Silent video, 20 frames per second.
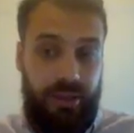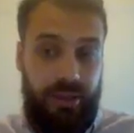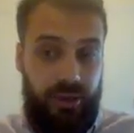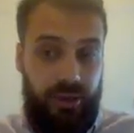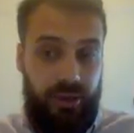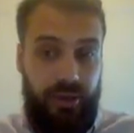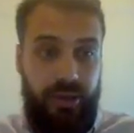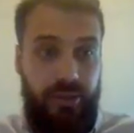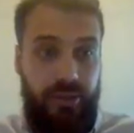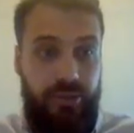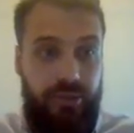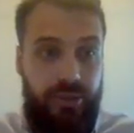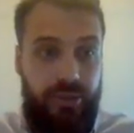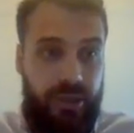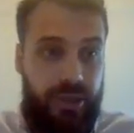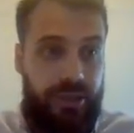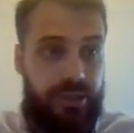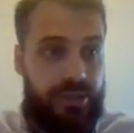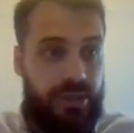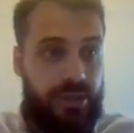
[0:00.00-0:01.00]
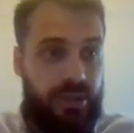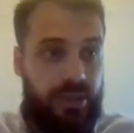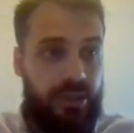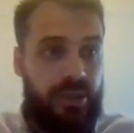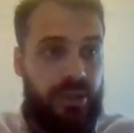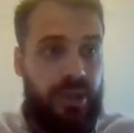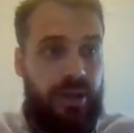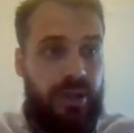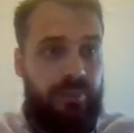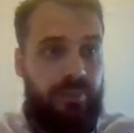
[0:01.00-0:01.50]
And I agree. So
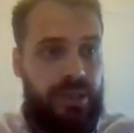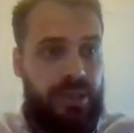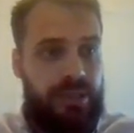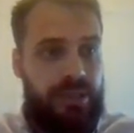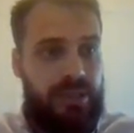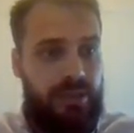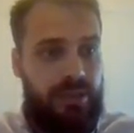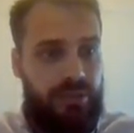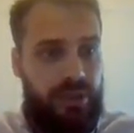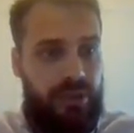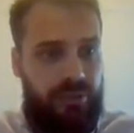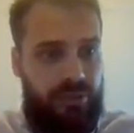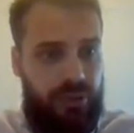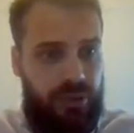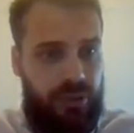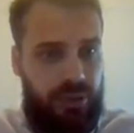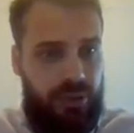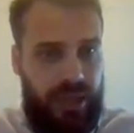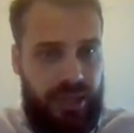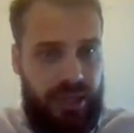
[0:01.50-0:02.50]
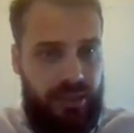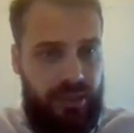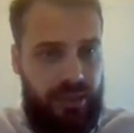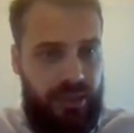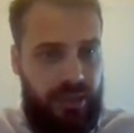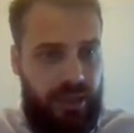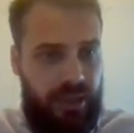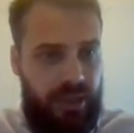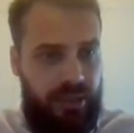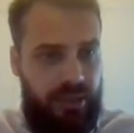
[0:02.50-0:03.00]
let's get rid of all that
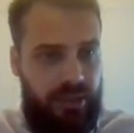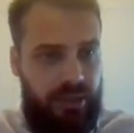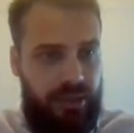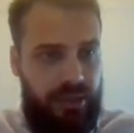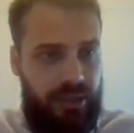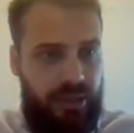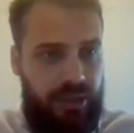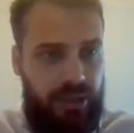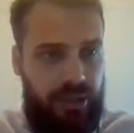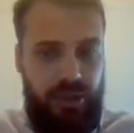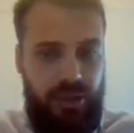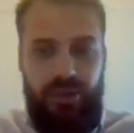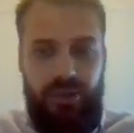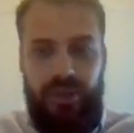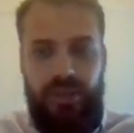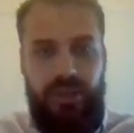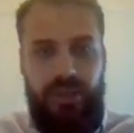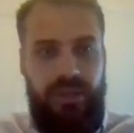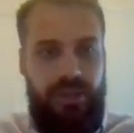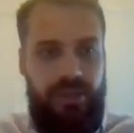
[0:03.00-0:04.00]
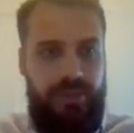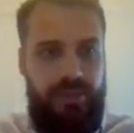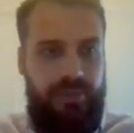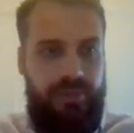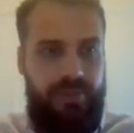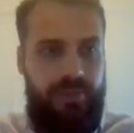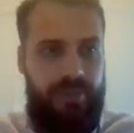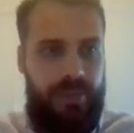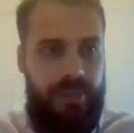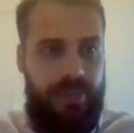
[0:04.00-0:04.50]
ugly coding here.
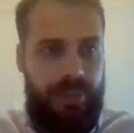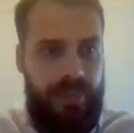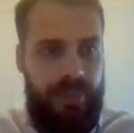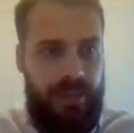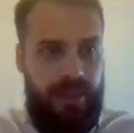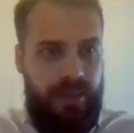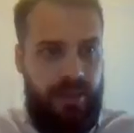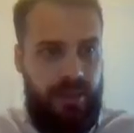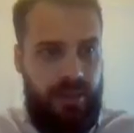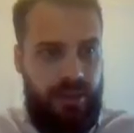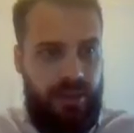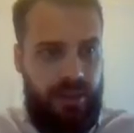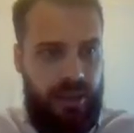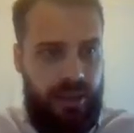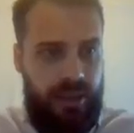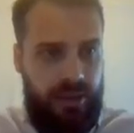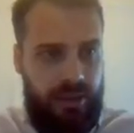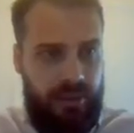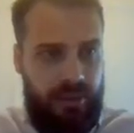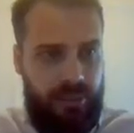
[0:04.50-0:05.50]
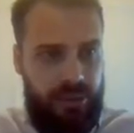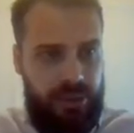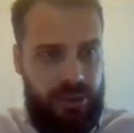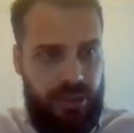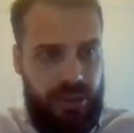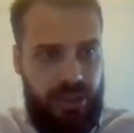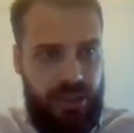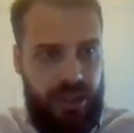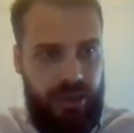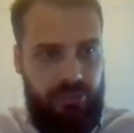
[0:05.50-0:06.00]
I'm also
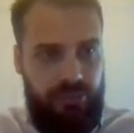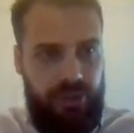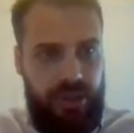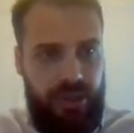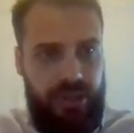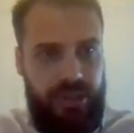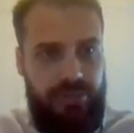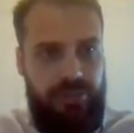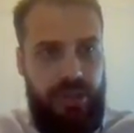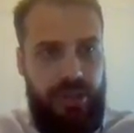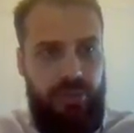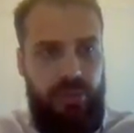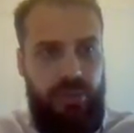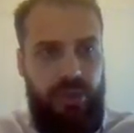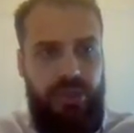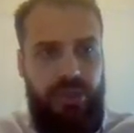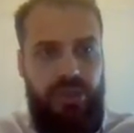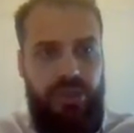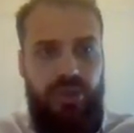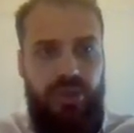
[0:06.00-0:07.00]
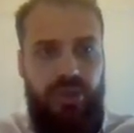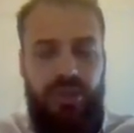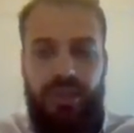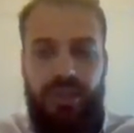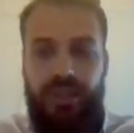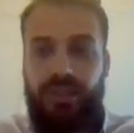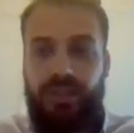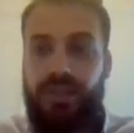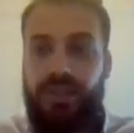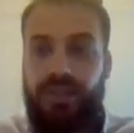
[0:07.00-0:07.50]
going to get rid of this bit where I turn
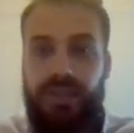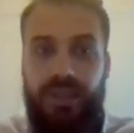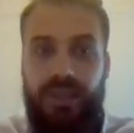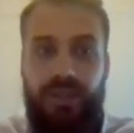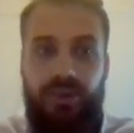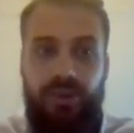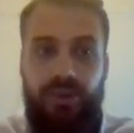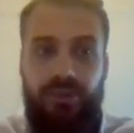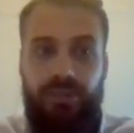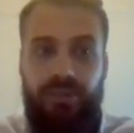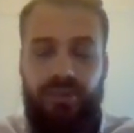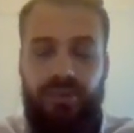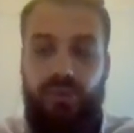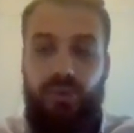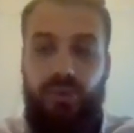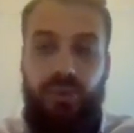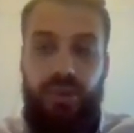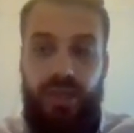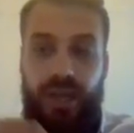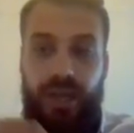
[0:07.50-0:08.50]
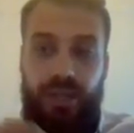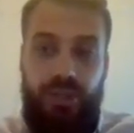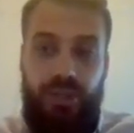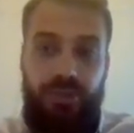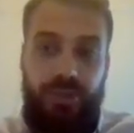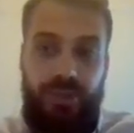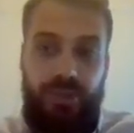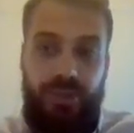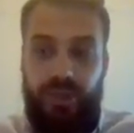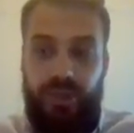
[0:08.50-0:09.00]
the LED on before the
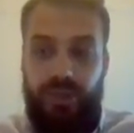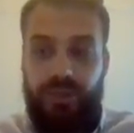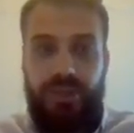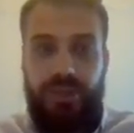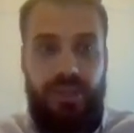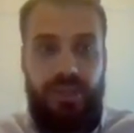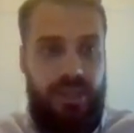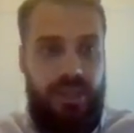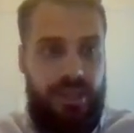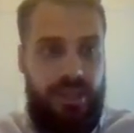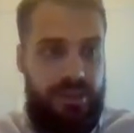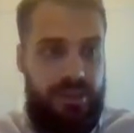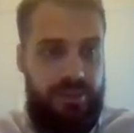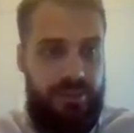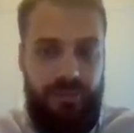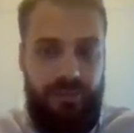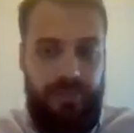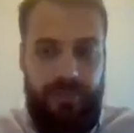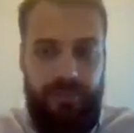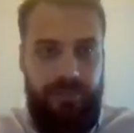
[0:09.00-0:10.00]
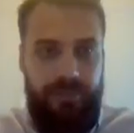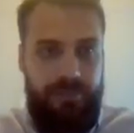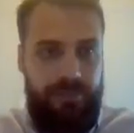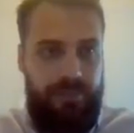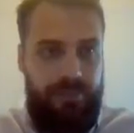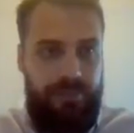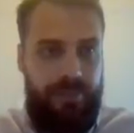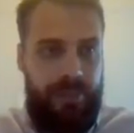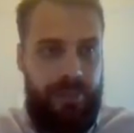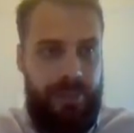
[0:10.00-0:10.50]
actual code starts.
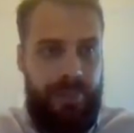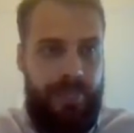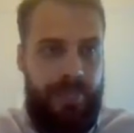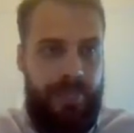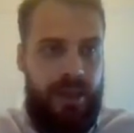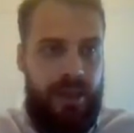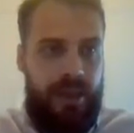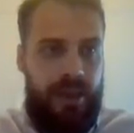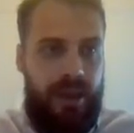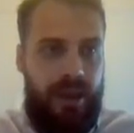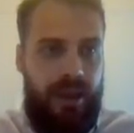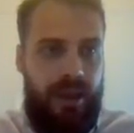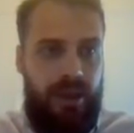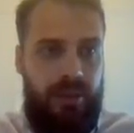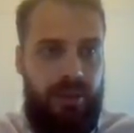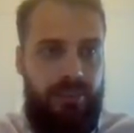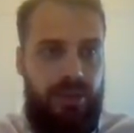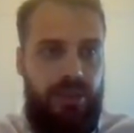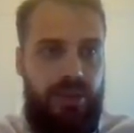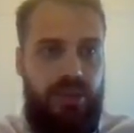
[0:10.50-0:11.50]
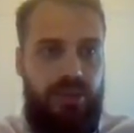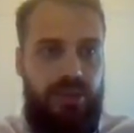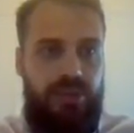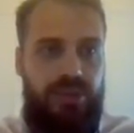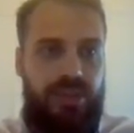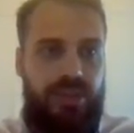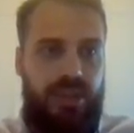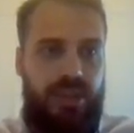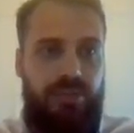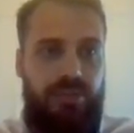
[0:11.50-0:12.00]
And I'm going to
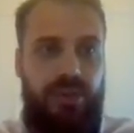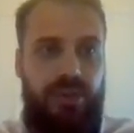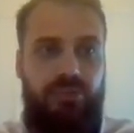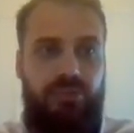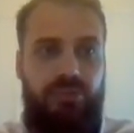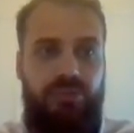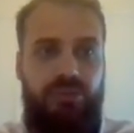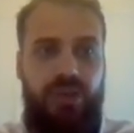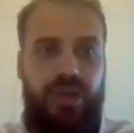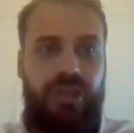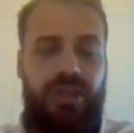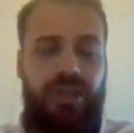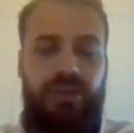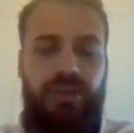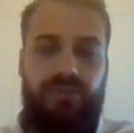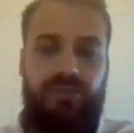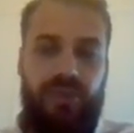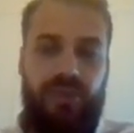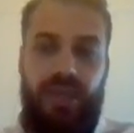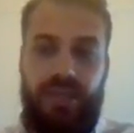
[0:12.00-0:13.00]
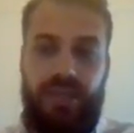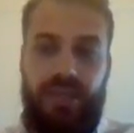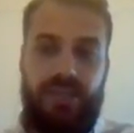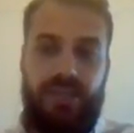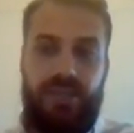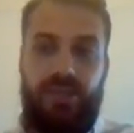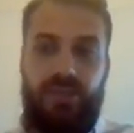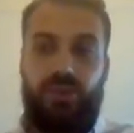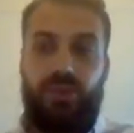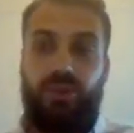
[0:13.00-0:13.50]
use something really
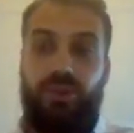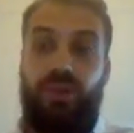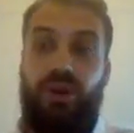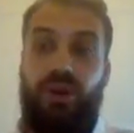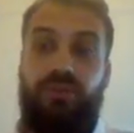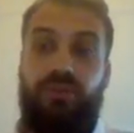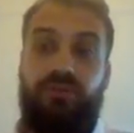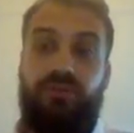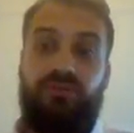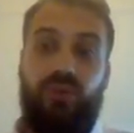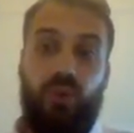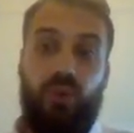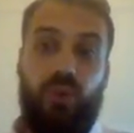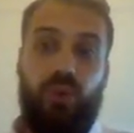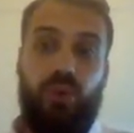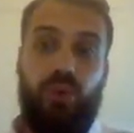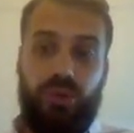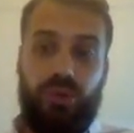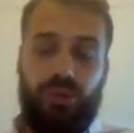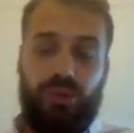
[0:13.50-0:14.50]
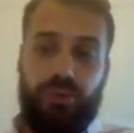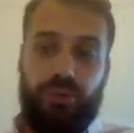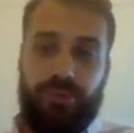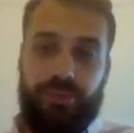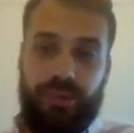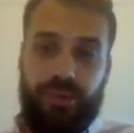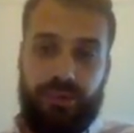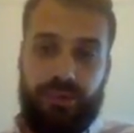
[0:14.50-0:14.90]
fancy called a for loop.